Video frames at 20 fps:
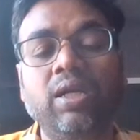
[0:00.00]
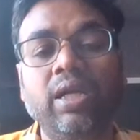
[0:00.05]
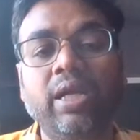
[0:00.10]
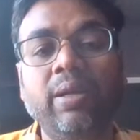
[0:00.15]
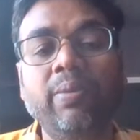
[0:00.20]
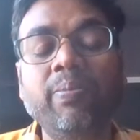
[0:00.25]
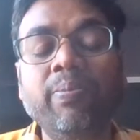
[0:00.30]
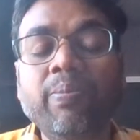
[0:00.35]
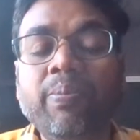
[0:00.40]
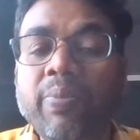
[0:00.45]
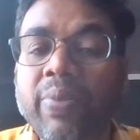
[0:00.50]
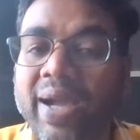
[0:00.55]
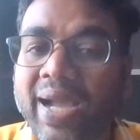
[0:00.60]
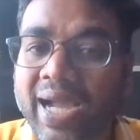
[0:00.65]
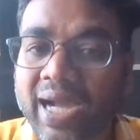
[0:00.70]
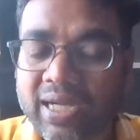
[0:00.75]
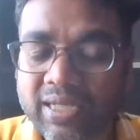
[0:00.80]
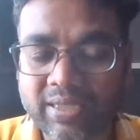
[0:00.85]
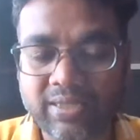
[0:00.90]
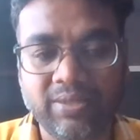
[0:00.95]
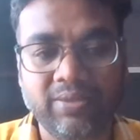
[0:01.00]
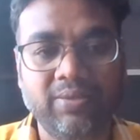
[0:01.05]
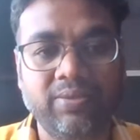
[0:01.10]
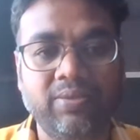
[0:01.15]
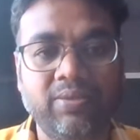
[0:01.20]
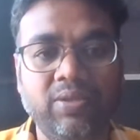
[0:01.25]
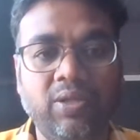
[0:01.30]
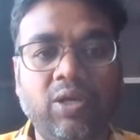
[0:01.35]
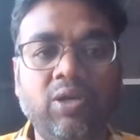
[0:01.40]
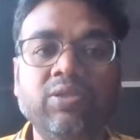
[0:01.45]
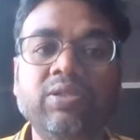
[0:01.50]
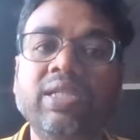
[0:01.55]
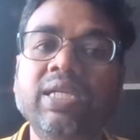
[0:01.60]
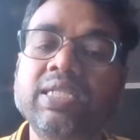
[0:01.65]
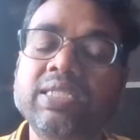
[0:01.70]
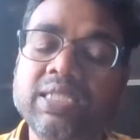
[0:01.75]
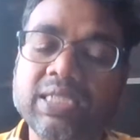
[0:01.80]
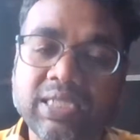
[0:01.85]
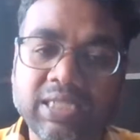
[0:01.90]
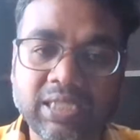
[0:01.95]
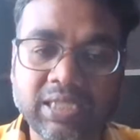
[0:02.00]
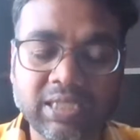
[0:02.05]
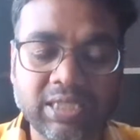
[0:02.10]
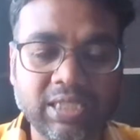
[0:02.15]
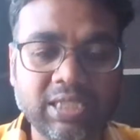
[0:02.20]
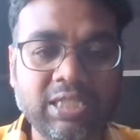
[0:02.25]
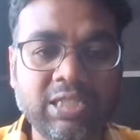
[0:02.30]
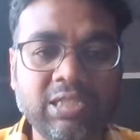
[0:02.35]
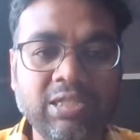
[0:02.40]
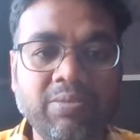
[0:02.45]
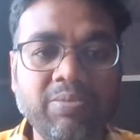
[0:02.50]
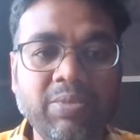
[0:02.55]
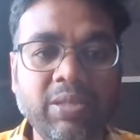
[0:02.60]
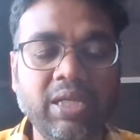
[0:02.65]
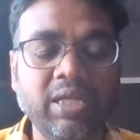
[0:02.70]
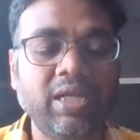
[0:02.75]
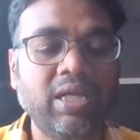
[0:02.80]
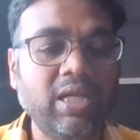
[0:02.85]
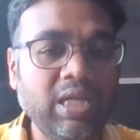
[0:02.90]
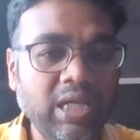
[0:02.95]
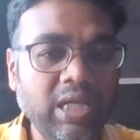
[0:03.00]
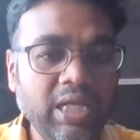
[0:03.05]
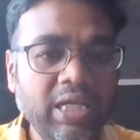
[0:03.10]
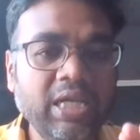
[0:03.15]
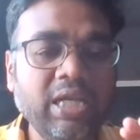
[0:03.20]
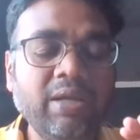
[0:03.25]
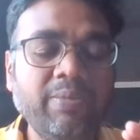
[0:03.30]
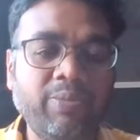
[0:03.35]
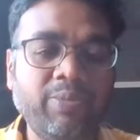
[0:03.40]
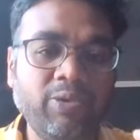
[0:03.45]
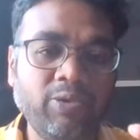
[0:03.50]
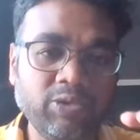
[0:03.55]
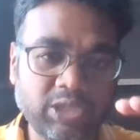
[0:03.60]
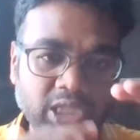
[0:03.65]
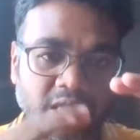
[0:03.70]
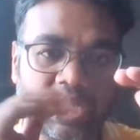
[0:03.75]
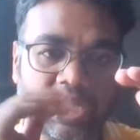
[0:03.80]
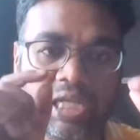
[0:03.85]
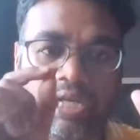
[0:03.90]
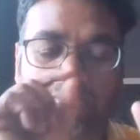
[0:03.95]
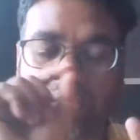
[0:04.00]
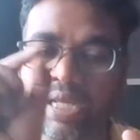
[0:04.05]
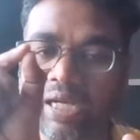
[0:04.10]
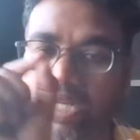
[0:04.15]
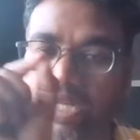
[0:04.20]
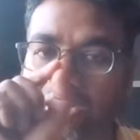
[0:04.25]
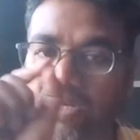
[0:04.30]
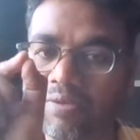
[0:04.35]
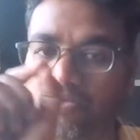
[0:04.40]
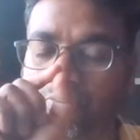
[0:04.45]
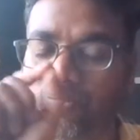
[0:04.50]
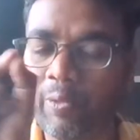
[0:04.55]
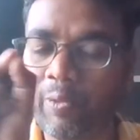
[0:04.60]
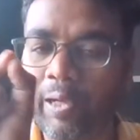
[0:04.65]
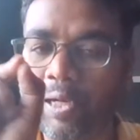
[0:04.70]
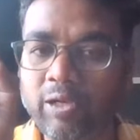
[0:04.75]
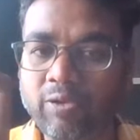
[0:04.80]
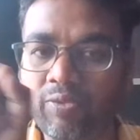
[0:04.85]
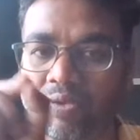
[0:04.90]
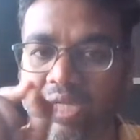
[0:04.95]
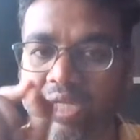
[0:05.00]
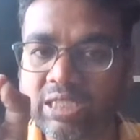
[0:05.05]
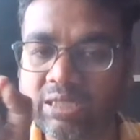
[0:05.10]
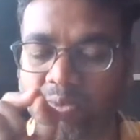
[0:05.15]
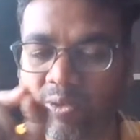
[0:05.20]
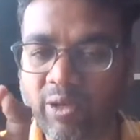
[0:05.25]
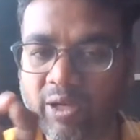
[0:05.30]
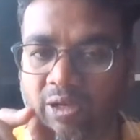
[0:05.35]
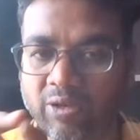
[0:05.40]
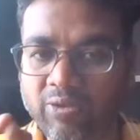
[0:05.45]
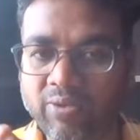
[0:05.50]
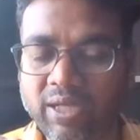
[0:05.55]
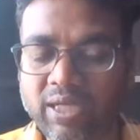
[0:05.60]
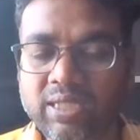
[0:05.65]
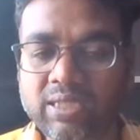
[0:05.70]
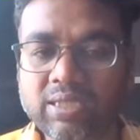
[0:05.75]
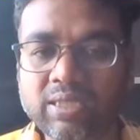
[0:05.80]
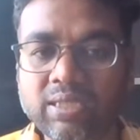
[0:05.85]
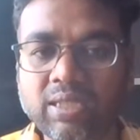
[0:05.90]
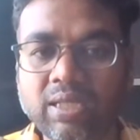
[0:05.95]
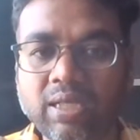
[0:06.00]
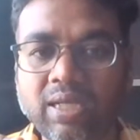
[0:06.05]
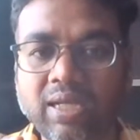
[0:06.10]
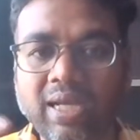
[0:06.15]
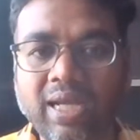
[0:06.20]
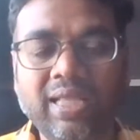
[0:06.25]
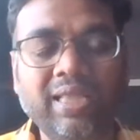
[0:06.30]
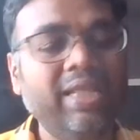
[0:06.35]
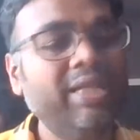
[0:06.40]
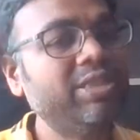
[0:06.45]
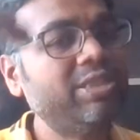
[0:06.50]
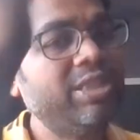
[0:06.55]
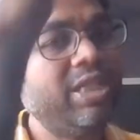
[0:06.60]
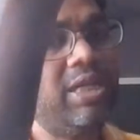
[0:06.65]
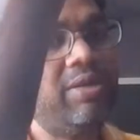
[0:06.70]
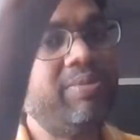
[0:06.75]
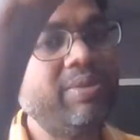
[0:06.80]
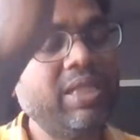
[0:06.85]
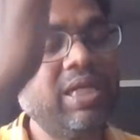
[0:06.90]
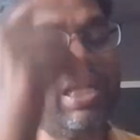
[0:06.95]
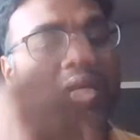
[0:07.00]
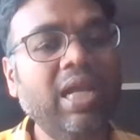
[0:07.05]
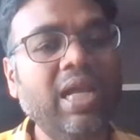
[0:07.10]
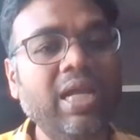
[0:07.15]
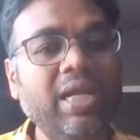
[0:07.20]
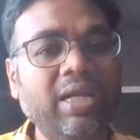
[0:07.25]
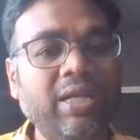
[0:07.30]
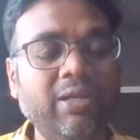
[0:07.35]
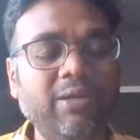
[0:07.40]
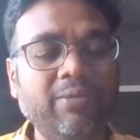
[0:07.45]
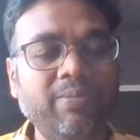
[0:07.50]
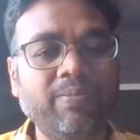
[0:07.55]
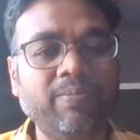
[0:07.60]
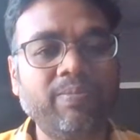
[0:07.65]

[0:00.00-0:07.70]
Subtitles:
impact on the existing system in a clear approach, clear manner, point wise, and then share with the client.